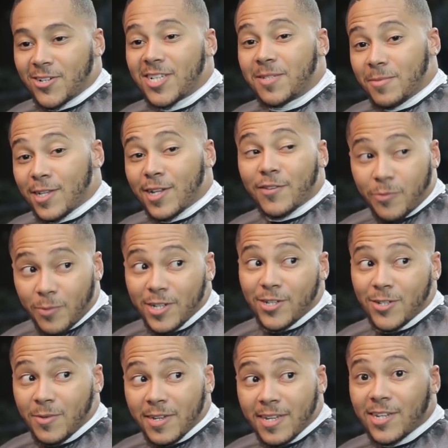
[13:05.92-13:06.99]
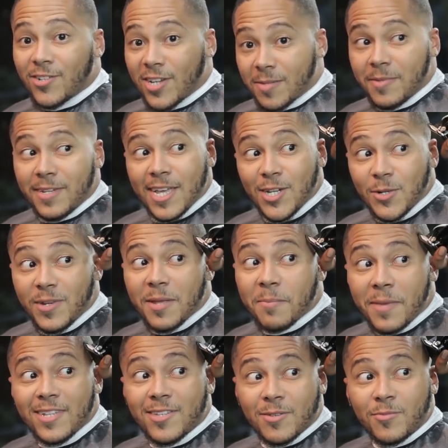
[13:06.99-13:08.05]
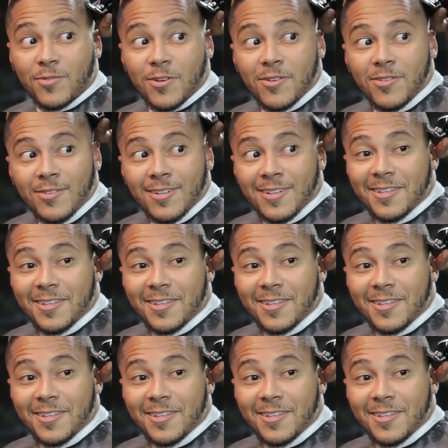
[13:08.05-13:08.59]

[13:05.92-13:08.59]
And trust me, if we're doing it, trust me, they're doing it better, bro.